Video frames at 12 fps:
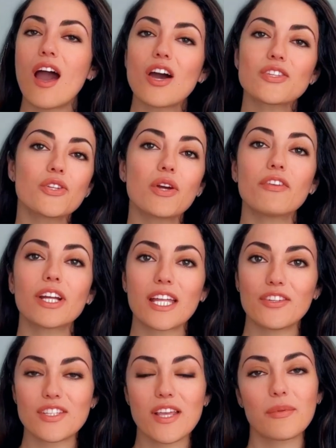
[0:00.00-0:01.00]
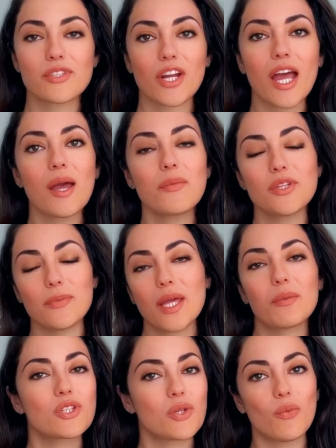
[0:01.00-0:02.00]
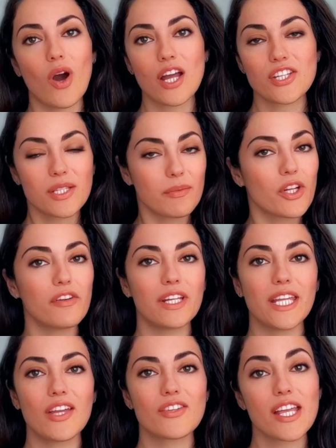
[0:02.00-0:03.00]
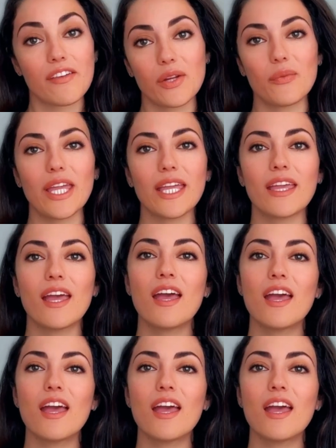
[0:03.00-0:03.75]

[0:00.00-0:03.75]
Also, don't forget to subscribe to be able to watch similar videos every week.